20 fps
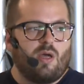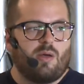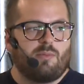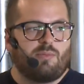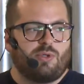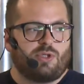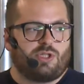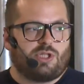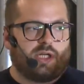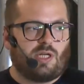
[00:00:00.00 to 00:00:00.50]

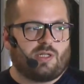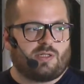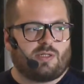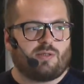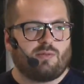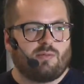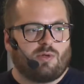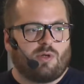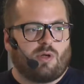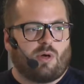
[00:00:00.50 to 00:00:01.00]
push it,
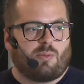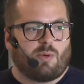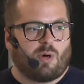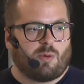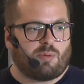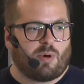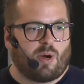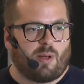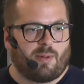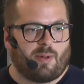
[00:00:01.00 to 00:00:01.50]
no more
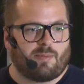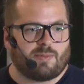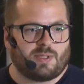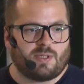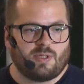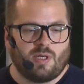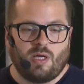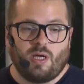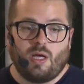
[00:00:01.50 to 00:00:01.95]
problems.